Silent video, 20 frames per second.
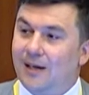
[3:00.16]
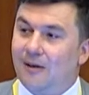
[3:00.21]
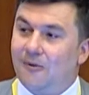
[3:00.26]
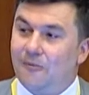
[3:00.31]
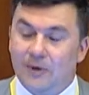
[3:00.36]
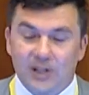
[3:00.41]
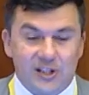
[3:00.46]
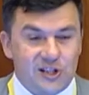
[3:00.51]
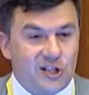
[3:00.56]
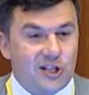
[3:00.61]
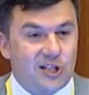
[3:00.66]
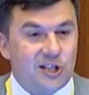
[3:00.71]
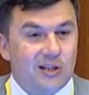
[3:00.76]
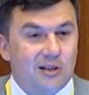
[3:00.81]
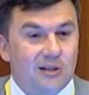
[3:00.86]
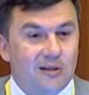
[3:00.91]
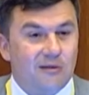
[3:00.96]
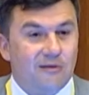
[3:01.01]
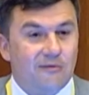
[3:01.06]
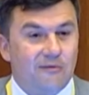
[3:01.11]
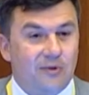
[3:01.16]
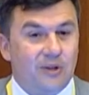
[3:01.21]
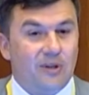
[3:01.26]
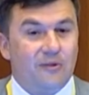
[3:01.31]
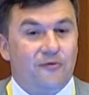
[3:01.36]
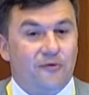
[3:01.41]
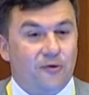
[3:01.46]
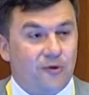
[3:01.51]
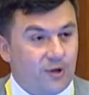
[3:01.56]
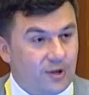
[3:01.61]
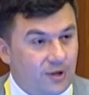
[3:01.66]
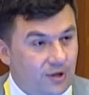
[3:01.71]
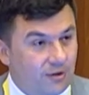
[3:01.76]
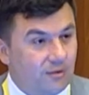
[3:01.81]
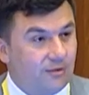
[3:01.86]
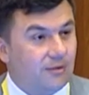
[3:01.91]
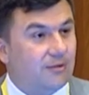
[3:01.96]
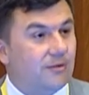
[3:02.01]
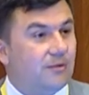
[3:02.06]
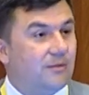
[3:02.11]
which will, for
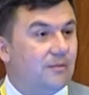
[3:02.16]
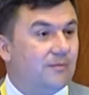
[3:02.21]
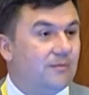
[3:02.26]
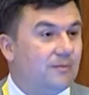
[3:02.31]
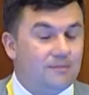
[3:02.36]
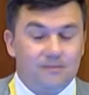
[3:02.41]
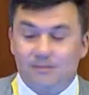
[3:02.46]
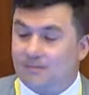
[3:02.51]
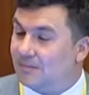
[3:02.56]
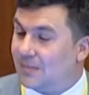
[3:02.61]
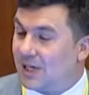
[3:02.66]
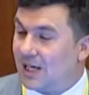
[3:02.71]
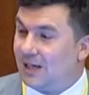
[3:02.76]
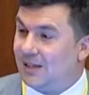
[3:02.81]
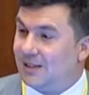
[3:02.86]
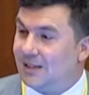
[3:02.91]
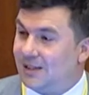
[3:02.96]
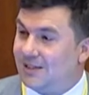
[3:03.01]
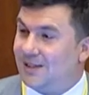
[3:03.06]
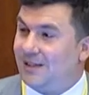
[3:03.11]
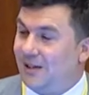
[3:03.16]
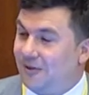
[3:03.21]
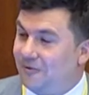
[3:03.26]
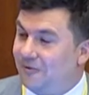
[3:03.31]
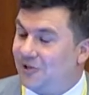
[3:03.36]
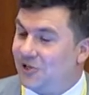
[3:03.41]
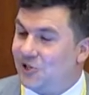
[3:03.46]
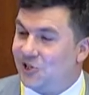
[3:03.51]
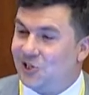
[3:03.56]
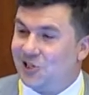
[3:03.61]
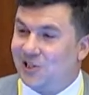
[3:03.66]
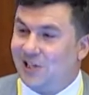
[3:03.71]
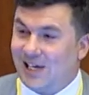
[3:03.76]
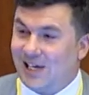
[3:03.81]
you, my distinguished